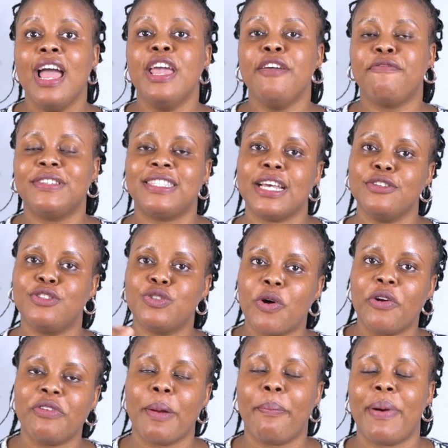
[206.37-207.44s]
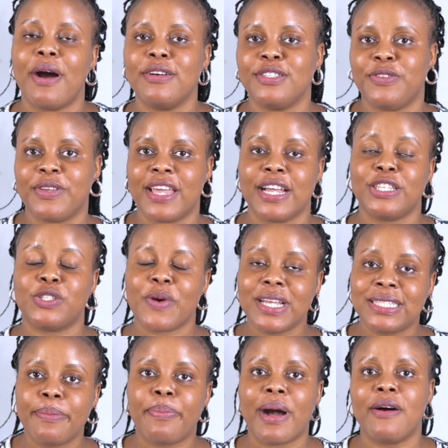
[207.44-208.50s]
If you send £200, you get
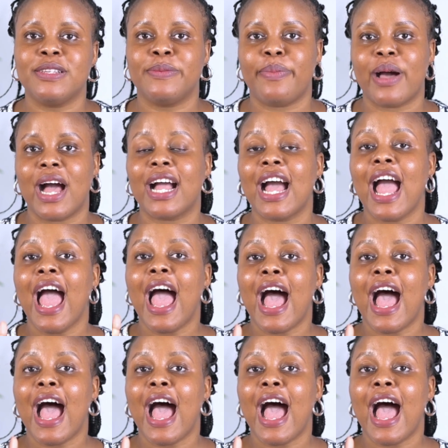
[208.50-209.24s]
£20 back,